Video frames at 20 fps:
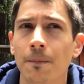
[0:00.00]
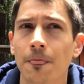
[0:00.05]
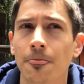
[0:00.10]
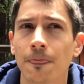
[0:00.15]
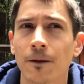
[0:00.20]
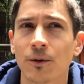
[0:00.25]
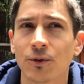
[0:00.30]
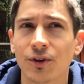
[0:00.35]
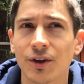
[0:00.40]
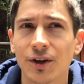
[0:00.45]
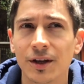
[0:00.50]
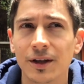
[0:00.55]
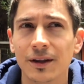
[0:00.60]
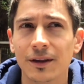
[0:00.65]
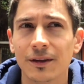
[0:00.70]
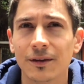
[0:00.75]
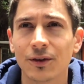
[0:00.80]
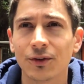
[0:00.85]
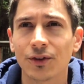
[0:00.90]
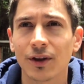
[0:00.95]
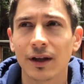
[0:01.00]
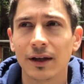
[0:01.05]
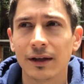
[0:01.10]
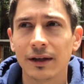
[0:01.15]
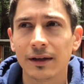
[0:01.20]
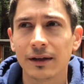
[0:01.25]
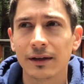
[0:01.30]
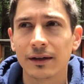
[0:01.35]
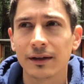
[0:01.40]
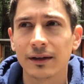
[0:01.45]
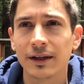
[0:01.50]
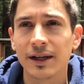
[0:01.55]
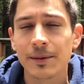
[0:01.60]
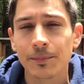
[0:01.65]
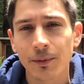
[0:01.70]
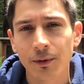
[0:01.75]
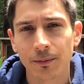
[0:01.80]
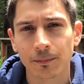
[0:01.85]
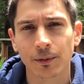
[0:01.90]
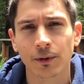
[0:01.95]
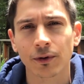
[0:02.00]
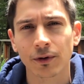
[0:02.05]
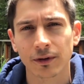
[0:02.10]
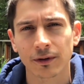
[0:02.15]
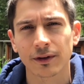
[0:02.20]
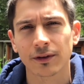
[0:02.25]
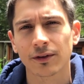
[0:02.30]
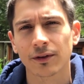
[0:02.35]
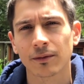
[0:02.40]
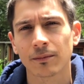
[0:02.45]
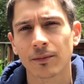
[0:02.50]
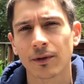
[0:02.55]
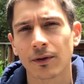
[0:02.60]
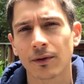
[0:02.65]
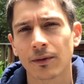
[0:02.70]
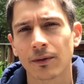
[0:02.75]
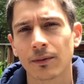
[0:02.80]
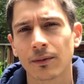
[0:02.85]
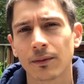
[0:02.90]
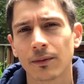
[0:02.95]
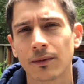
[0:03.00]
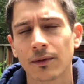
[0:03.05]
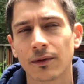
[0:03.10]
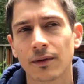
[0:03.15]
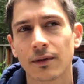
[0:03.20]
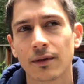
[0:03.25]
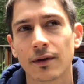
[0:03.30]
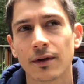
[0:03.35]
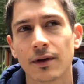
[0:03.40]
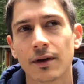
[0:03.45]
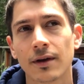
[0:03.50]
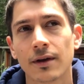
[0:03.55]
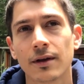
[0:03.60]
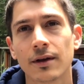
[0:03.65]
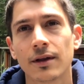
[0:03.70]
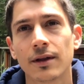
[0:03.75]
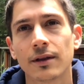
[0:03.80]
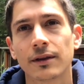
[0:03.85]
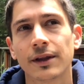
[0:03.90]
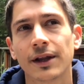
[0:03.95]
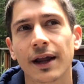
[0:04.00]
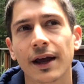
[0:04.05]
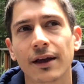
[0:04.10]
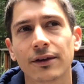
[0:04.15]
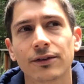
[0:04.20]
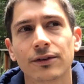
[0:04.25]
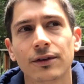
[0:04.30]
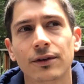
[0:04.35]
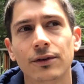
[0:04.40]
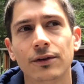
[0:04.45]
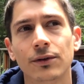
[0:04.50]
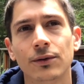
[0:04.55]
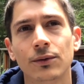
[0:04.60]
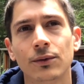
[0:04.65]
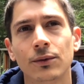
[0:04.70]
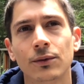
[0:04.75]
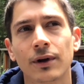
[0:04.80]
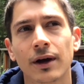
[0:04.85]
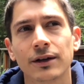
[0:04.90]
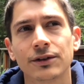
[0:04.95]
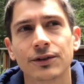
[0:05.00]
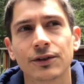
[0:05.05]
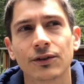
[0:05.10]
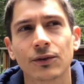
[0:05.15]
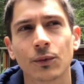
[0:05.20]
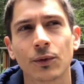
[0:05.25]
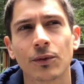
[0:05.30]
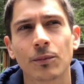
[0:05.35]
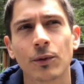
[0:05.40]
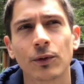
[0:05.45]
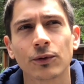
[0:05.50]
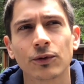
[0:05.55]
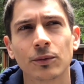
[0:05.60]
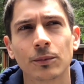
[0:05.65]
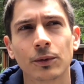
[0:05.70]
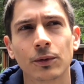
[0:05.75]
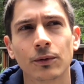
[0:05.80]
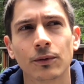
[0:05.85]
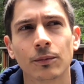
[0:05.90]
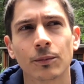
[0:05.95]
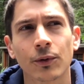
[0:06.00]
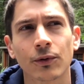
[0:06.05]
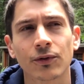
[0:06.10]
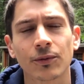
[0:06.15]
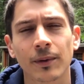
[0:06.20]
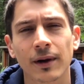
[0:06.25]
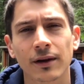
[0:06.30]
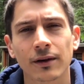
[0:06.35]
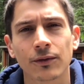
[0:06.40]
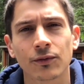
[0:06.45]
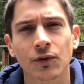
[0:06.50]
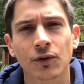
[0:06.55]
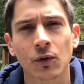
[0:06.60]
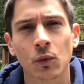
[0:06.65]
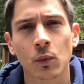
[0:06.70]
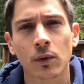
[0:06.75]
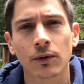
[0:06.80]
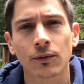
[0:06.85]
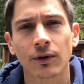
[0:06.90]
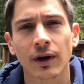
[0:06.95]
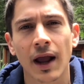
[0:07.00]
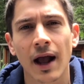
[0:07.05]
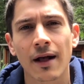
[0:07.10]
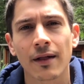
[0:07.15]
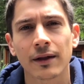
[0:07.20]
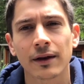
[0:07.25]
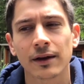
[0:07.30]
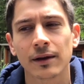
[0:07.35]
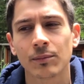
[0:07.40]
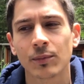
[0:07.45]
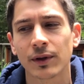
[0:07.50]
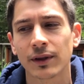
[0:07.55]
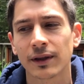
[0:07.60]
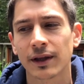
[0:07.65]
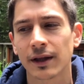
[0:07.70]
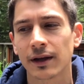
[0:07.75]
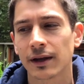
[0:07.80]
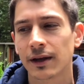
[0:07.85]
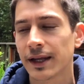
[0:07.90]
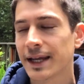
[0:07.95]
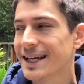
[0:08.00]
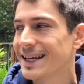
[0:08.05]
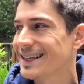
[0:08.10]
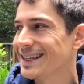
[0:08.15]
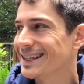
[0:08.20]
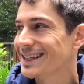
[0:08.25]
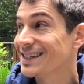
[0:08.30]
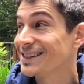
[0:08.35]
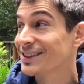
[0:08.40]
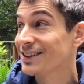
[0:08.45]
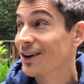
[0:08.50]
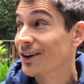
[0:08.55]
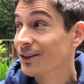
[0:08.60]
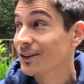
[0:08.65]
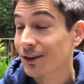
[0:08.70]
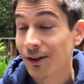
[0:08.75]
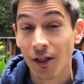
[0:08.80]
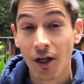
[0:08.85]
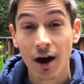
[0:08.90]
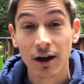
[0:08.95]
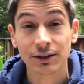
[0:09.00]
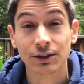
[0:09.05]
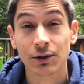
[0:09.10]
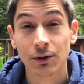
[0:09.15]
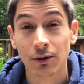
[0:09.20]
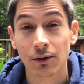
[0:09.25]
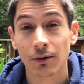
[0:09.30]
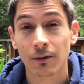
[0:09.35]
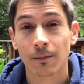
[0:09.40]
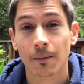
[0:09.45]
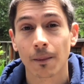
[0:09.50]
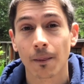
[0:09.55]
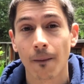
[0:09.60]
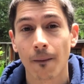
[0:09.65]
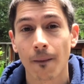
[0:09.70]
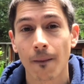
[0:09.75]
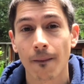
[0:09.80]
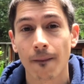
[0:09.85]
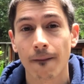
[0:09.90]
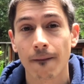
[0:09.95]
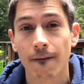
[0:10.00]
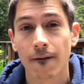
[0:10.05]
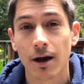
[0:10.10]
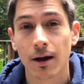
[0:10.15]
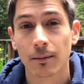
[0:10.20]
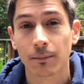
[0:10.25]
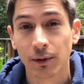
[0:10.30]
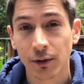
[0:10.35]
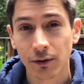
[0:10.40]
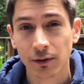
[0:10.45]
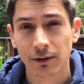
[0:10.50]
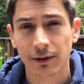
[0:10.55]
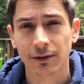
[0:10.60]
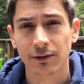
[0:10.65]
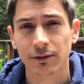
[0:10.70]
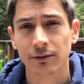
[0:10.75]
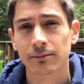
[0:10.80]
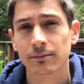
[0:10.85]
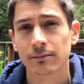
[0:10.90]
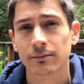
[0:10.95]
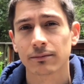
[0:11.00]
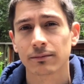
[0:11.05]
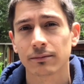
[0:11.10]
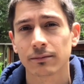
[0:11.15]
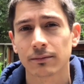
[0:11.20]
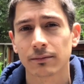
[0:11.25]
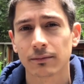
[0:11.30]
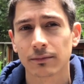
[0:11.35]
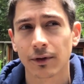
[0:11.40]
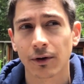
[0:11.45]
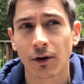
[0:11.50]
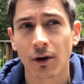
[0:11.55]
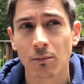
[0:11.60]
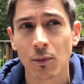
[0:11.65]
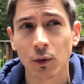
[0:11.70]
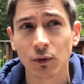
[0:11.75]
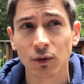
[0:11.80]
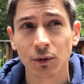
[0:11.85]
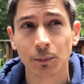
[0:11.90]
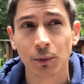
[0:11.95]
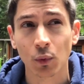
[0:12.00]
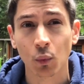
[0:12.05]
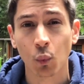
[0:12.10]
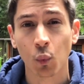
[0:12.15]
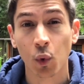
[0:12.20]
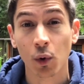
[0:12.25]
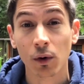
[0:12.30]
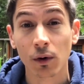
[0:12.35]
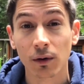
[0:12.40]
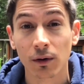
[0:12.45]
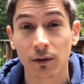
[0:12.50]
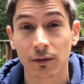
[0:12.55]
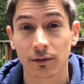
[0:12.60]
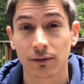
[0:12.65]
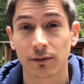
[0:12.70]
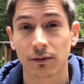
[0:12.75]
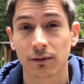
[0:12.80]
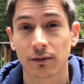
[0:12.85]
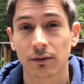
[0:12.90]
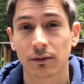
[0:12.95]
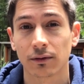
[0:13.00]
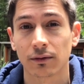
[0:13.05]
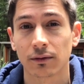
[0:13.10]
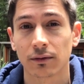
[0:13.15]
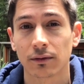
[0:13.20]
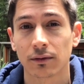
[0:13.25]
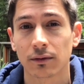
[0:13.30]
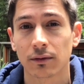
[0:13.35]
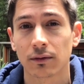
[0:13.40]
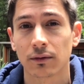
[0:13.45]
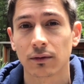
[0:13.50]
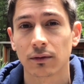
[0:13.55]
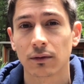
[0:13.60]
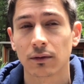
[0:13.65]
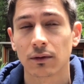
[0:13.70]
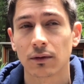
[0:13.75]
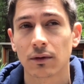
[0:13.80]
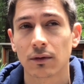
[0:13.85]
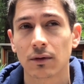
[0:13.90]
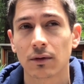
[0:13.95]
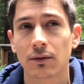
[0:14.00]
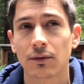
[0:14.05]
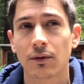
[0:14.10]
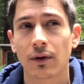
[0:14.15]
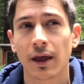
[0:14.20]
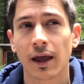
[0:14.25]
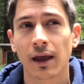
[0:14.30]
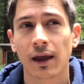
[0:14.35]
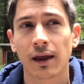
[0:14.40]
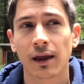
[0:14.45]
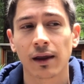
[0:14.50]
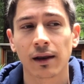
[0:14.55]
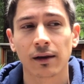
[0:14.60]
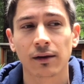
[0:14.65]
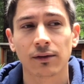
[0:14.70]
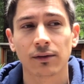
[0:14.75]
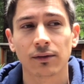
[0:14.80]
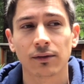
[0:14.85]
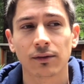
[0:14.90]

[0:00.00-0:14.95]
there's a deeper pluralism, though, that has to do not just with multiple perspectives on one reality, but that is an ontological pluralism. There are multiple worlds, and